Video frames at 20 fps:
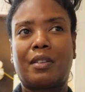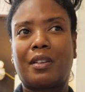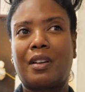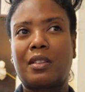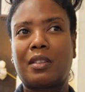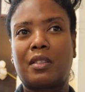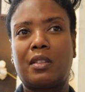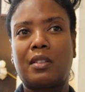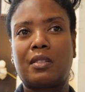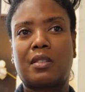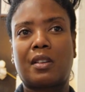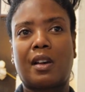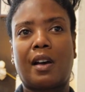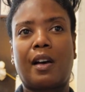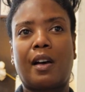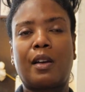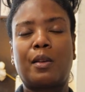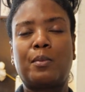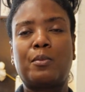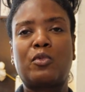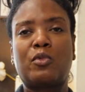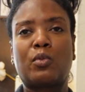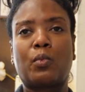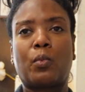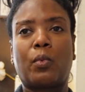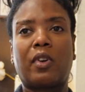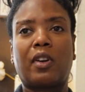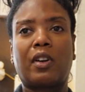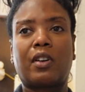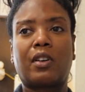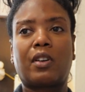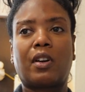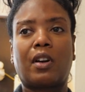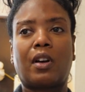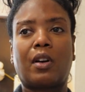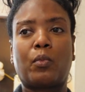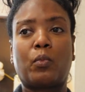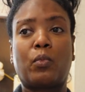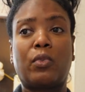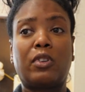the times where
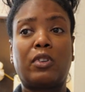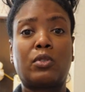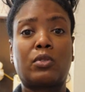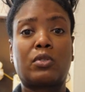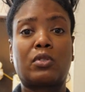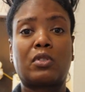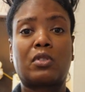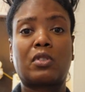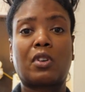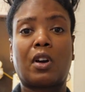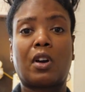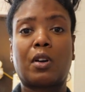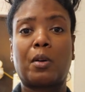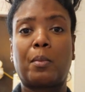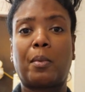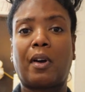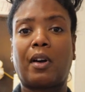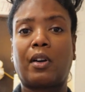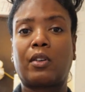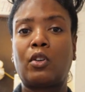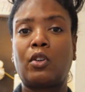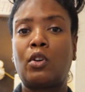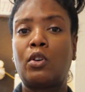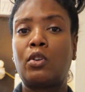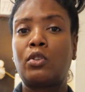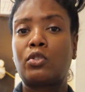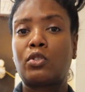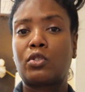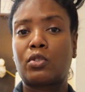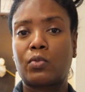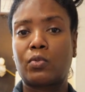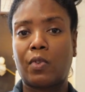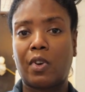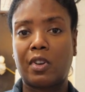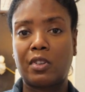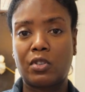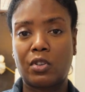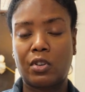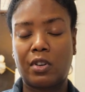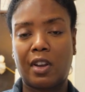we used to talk about
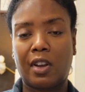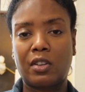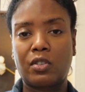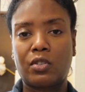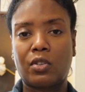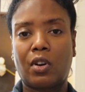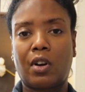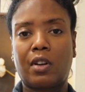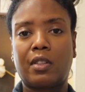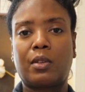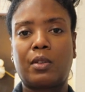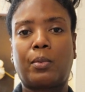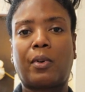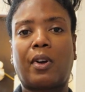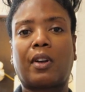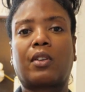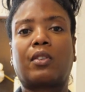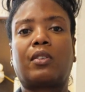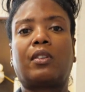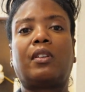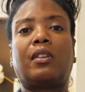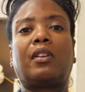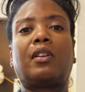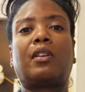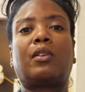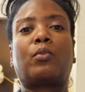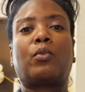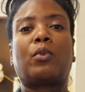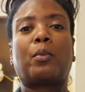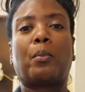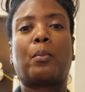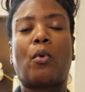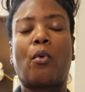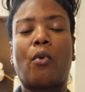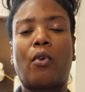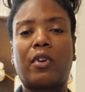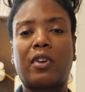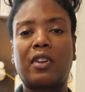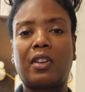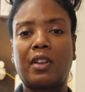stranger danger on the regularly,
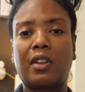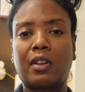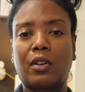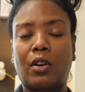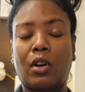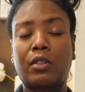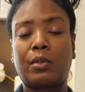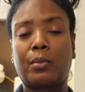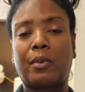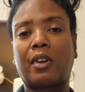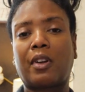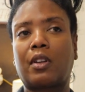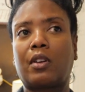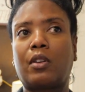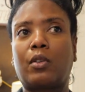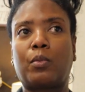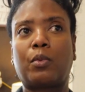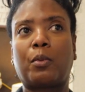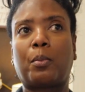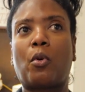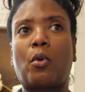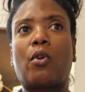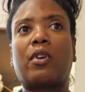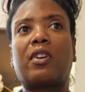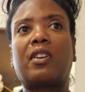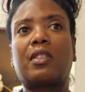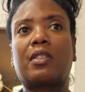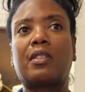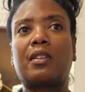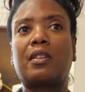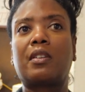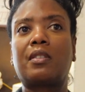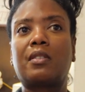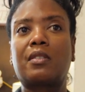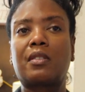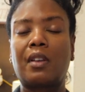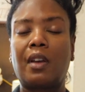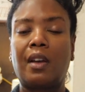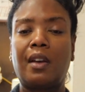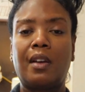reporting on the regular, reporting
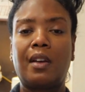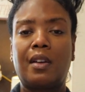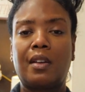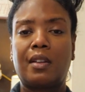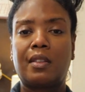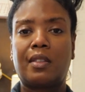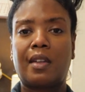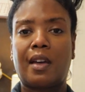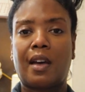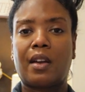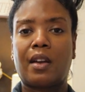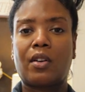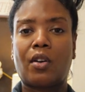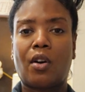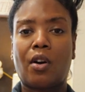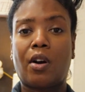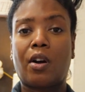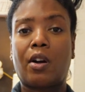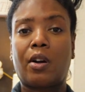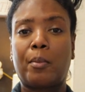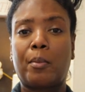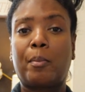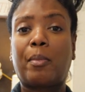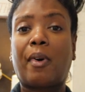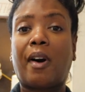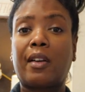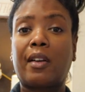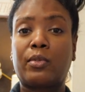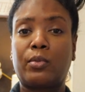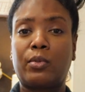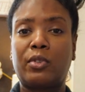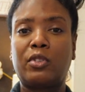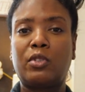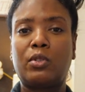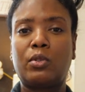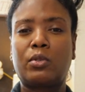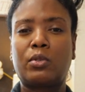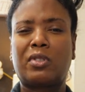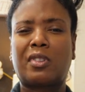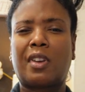things that are bothering
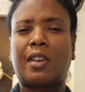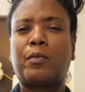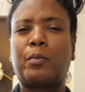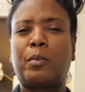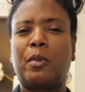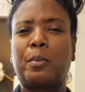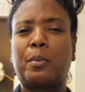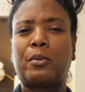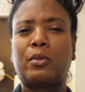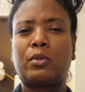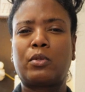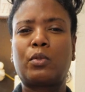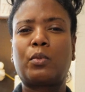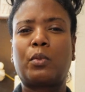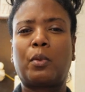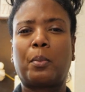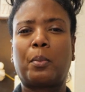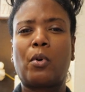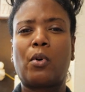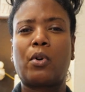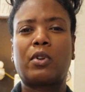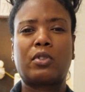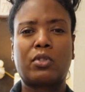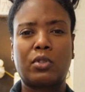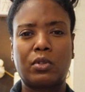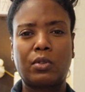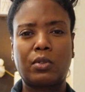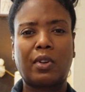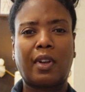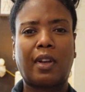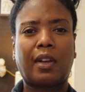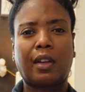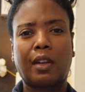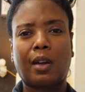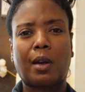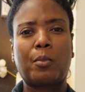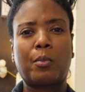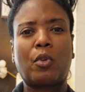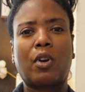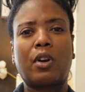you, safe people to report to, hey,
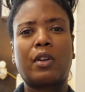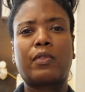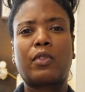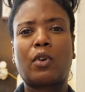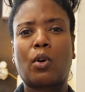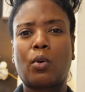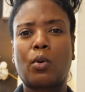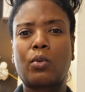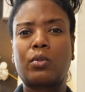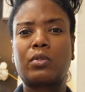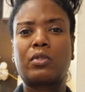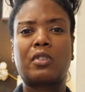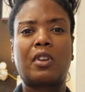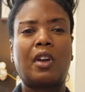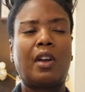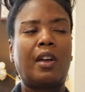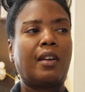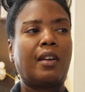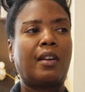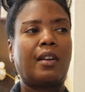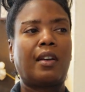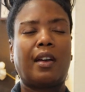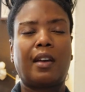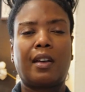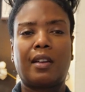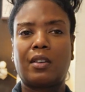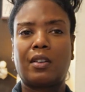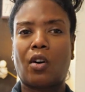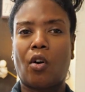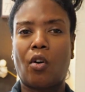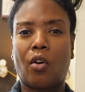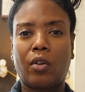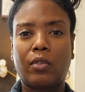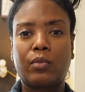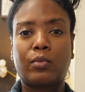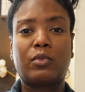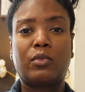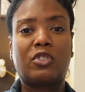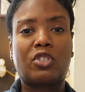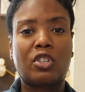I'm one of those, and
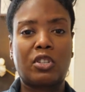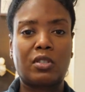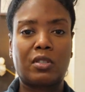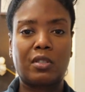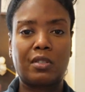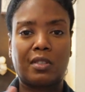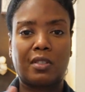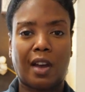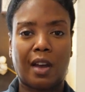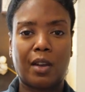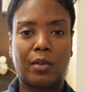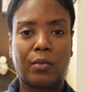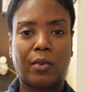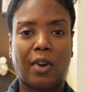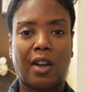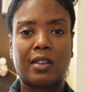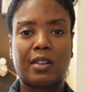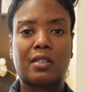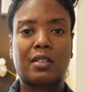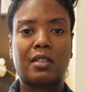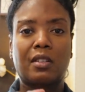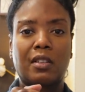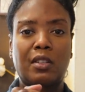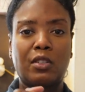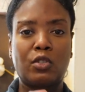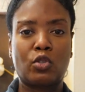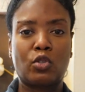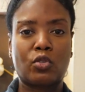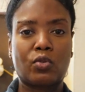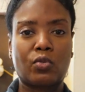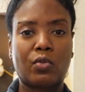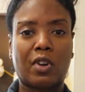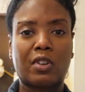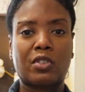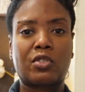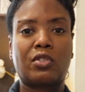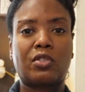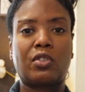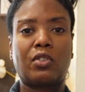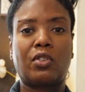all just direct
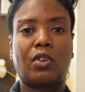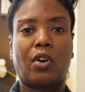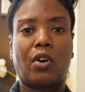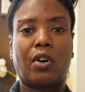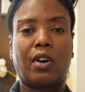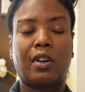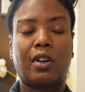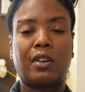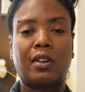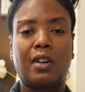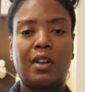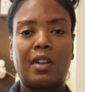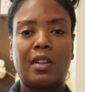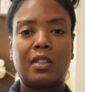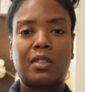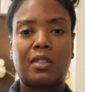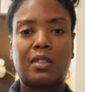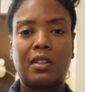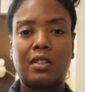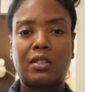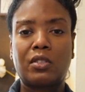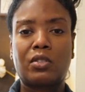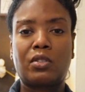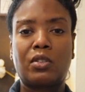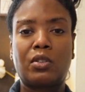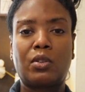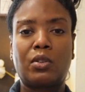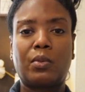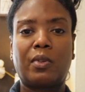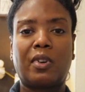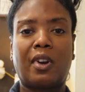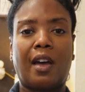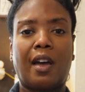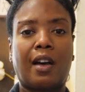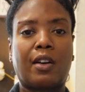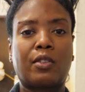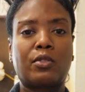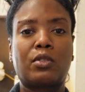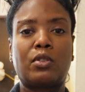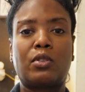instruction on things to do and
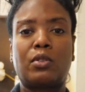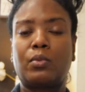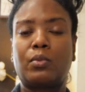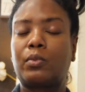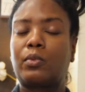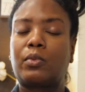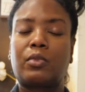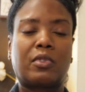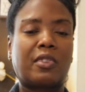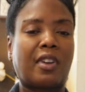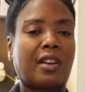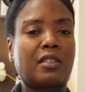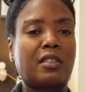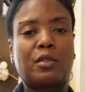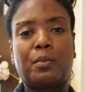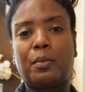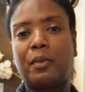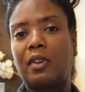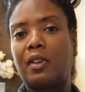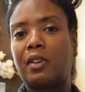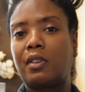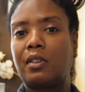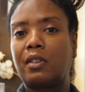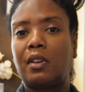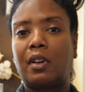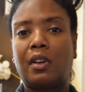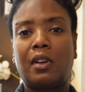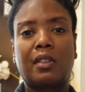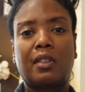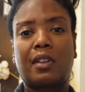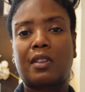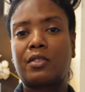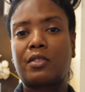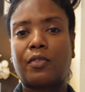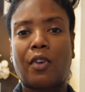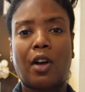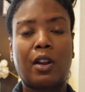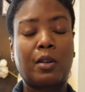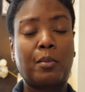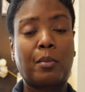how to do. That's
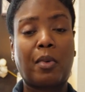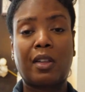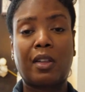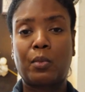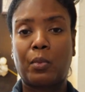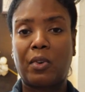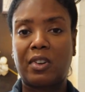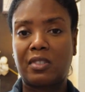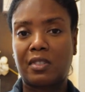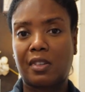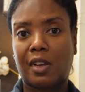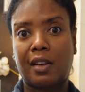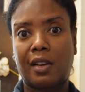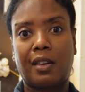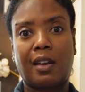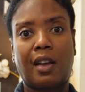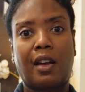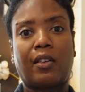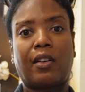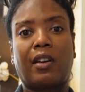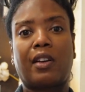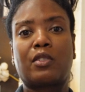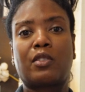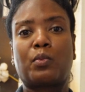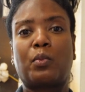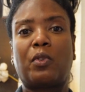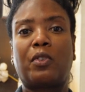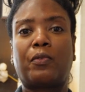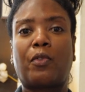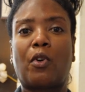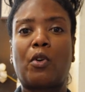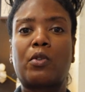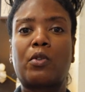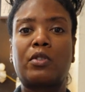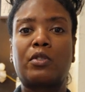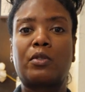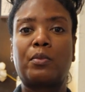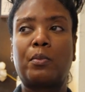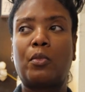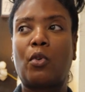fallen by the wayside now as we
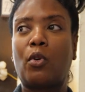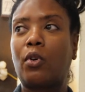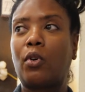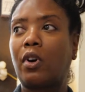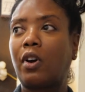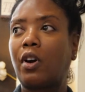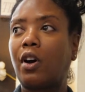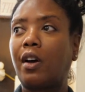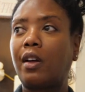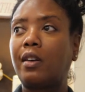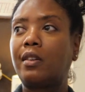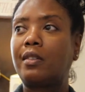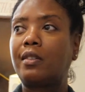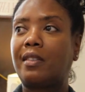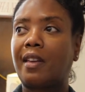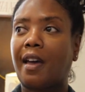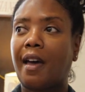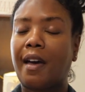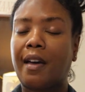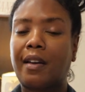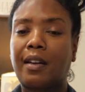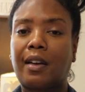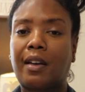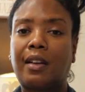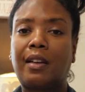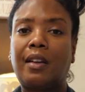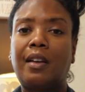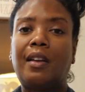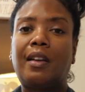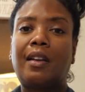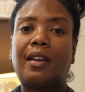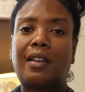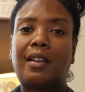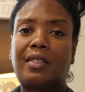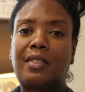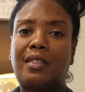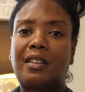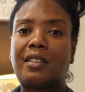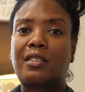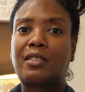focus more on data
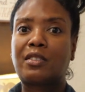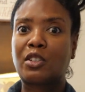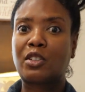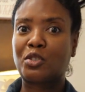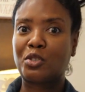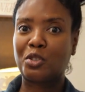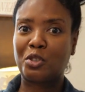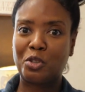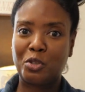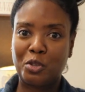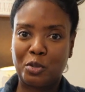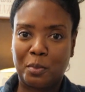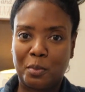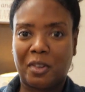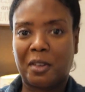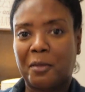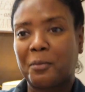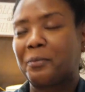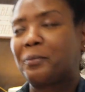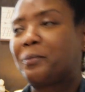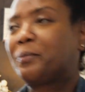and things. Excuse me.